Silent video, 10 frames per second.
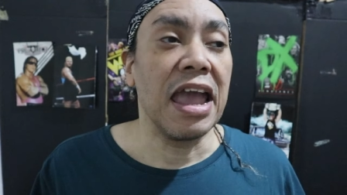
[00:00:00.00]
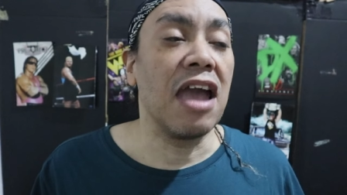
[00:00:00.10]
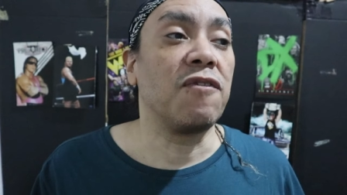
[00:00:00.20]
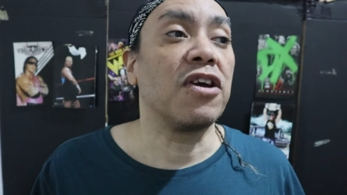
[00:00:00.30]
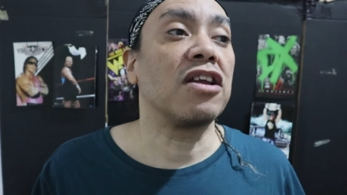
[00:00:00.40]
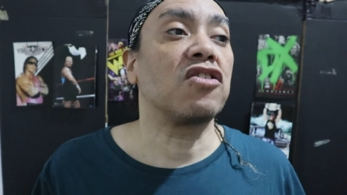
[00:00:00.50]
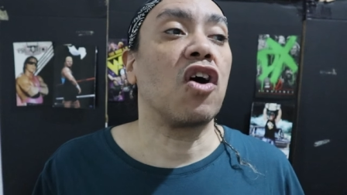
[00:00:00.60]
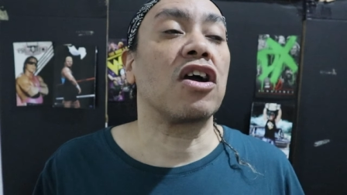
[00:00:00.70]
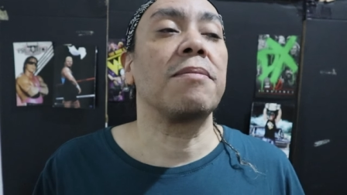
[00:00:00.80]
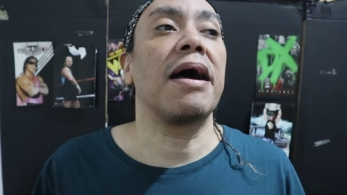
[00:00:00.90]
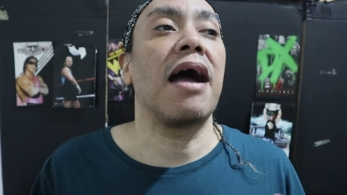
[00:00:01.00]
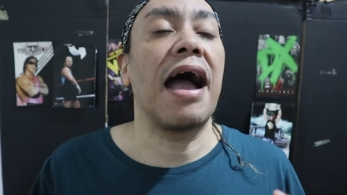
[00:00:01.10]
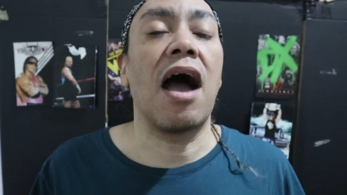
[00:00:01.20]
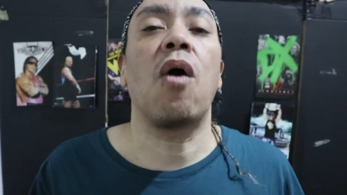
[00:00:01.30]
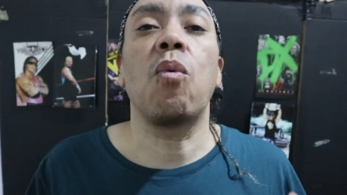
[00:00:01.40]
if you're going to talk about
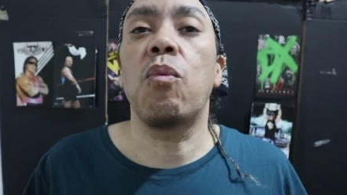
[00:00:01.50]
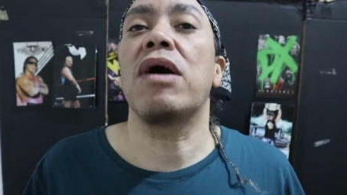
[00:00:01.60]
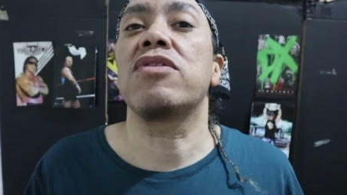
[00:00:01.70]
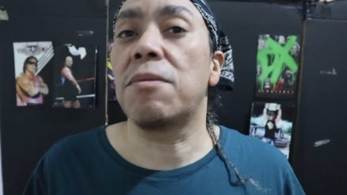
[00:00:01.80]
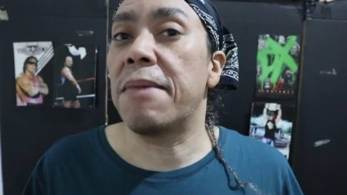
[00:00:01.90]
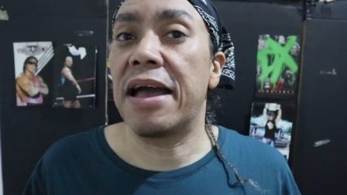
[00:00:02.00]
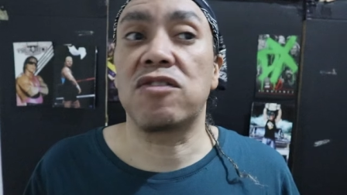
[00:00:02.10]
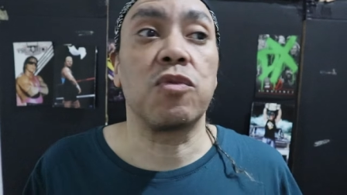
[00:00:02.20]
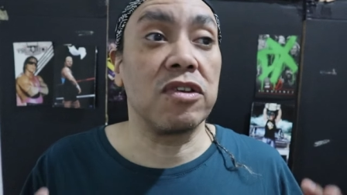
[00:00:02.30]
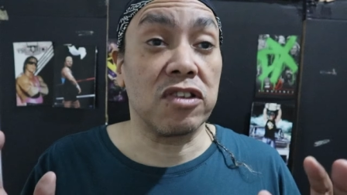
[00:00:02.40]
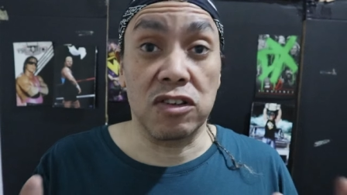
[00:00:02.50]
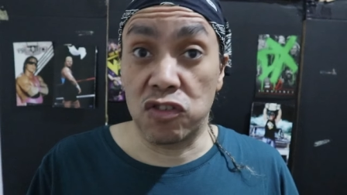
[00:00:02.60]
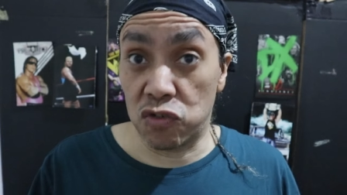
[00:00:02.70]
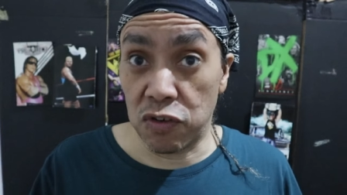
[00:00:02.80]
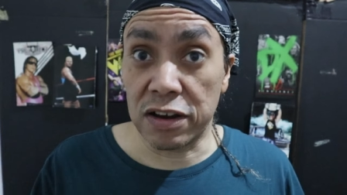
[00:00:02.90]
how well the match was
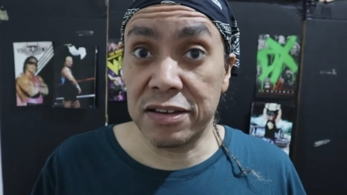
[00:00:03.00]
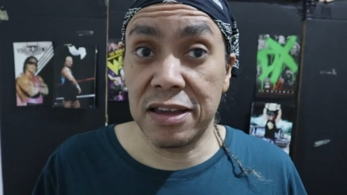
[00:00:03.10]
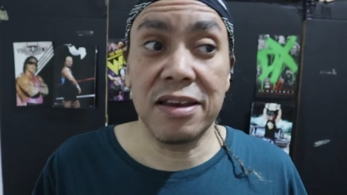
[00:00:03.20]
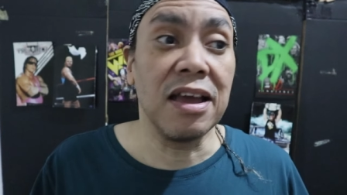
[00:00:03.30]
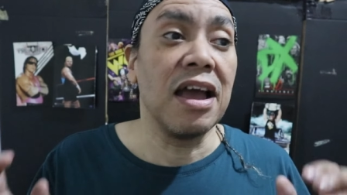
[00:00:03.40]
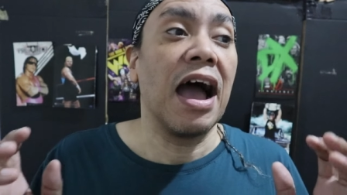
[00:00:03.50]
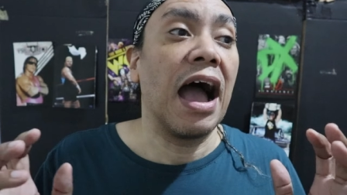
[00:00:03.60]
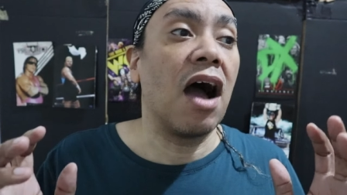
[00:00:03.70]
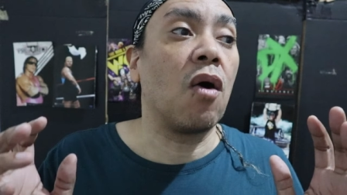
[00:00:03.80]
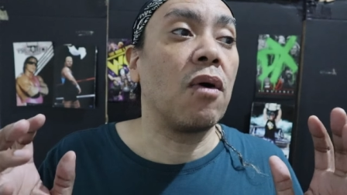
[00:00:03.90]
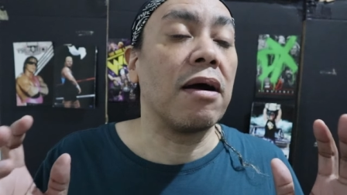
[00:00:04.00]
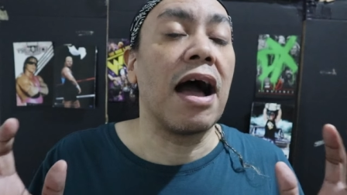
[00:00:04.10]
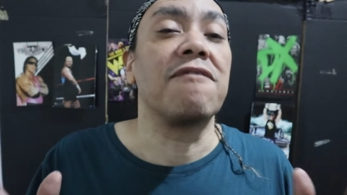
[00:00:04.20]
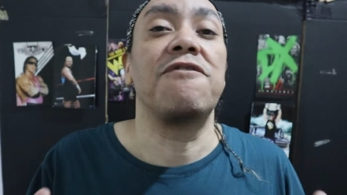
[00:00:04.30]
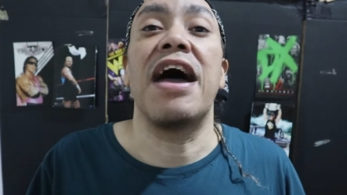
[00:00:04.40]
constructed, how
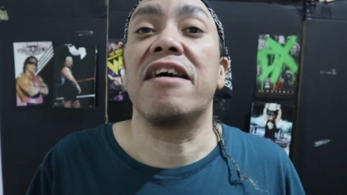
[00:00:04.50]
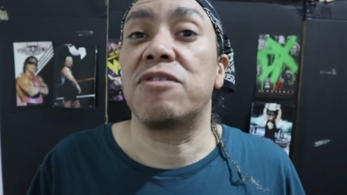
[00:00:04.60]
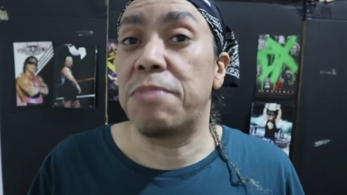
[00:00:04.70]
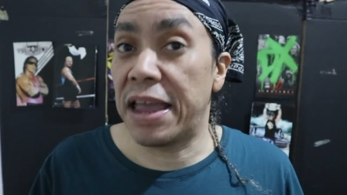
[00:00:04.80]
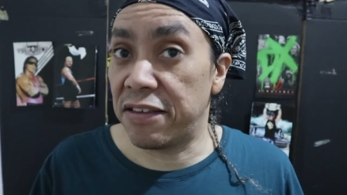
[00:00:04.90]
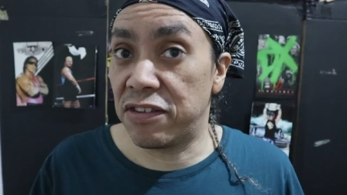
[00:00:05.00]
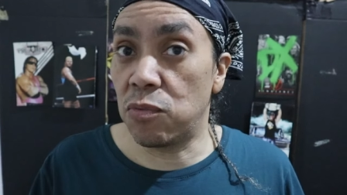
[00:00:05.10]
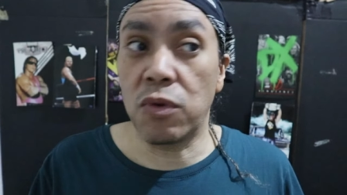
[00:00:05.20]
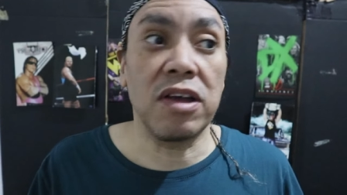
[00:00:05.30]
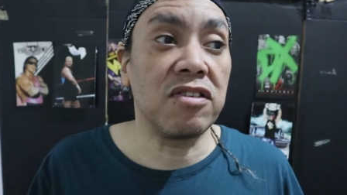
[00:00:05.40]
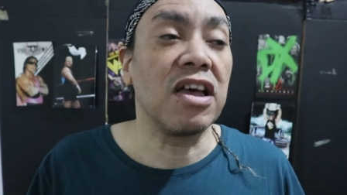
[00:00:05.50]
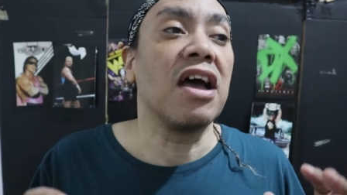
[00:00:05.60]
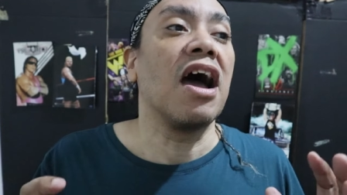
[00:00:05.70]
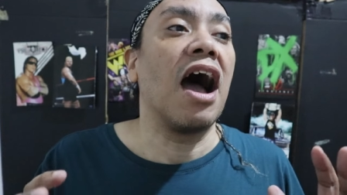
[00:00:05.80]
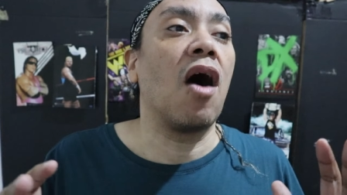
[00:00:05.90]
fast paced it was,
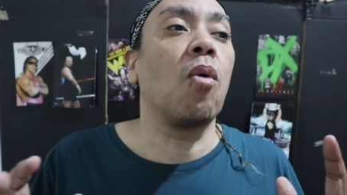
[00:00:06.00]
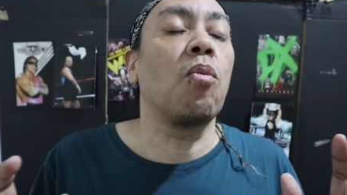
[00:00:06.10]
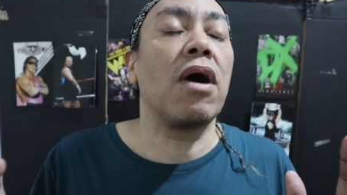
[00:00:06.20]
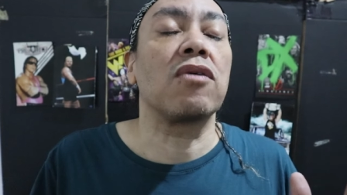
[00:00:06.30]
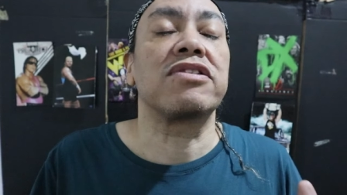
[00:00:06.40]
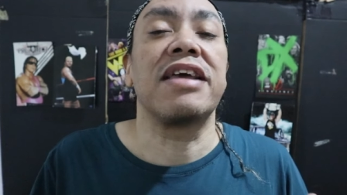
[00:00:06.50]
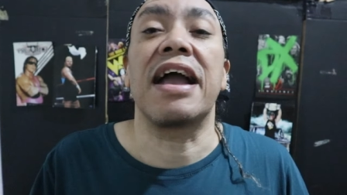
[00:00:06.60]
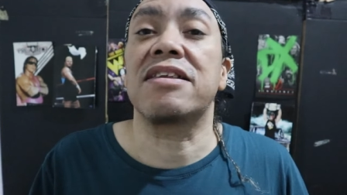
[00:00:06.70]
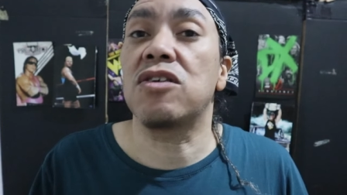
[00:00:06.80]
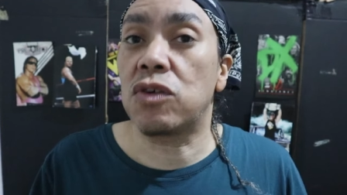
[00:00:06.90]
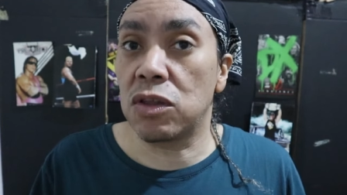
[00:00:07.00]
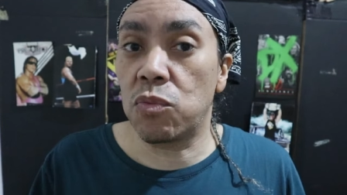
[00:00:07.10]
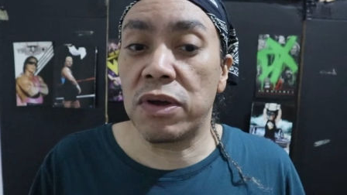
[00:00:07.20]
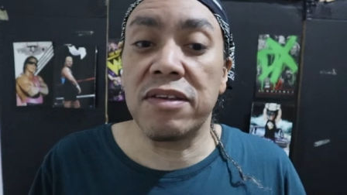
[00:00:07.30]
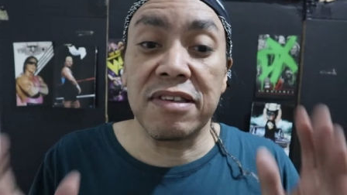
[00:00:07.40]
how well technical
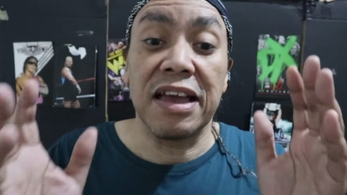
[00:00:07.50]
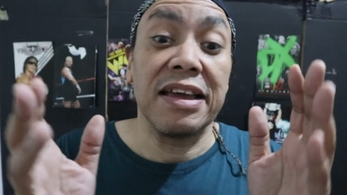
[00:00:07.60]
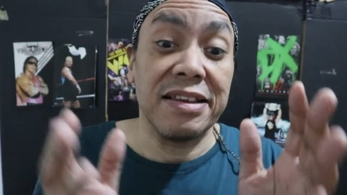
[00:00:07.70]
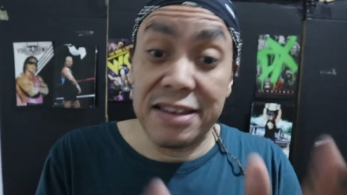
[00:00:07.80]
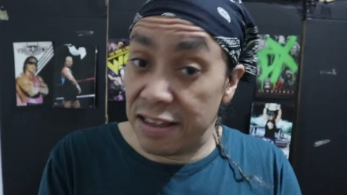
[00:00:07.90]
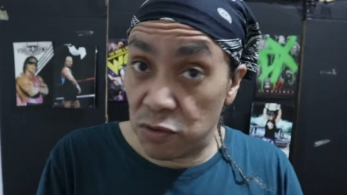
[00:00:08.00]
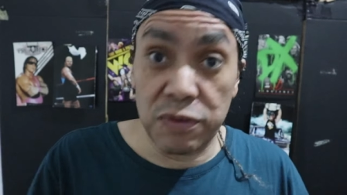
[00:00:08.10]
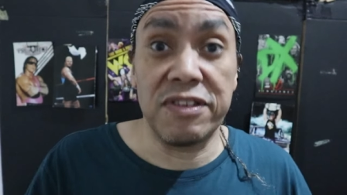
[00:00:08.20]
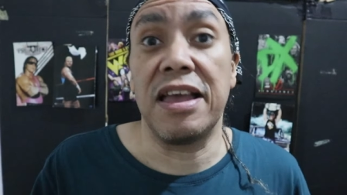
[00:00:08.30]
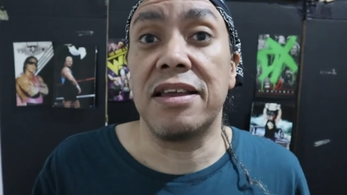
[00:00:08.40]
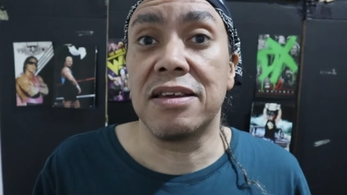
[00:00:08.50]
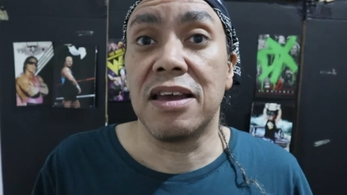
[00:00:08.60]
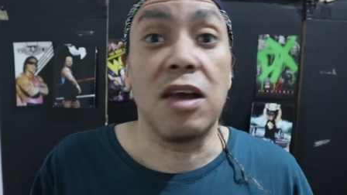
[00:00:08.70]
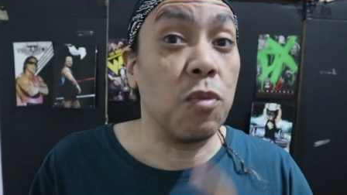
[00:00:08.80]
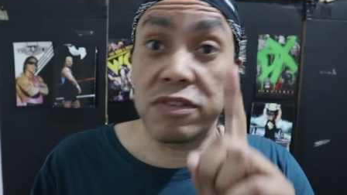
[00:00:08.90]
it was, this was it.
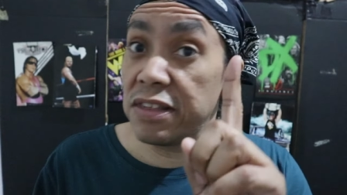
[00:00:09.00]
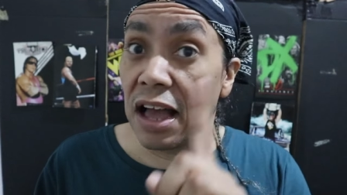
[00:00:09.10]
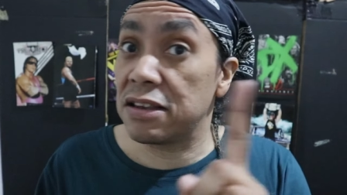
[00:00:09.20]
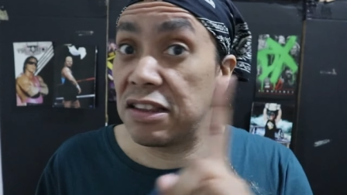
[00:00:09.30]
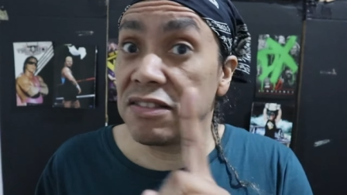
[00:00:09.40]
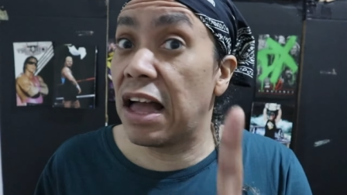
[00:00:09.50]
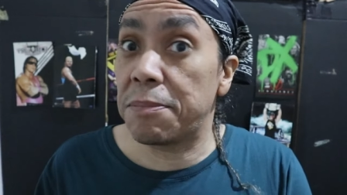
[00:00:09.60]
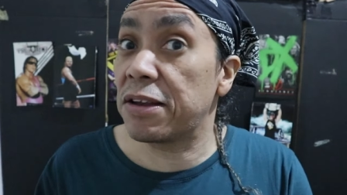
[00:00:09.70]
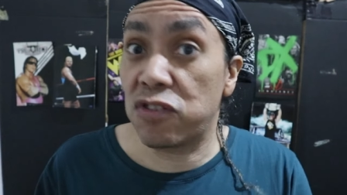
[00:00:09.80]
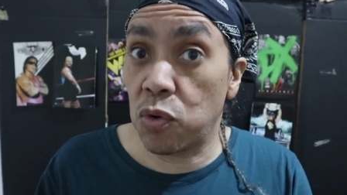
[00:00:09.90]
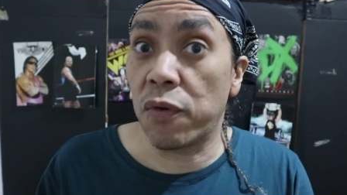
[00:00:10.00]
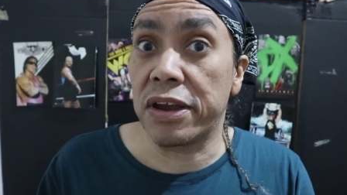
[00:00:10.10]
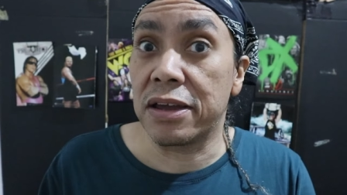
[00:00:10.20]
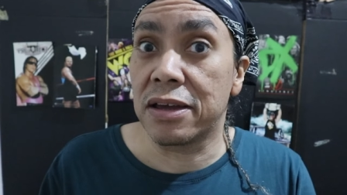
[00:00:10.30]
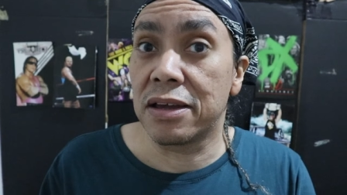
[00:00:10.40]
It was not. This is not about a story.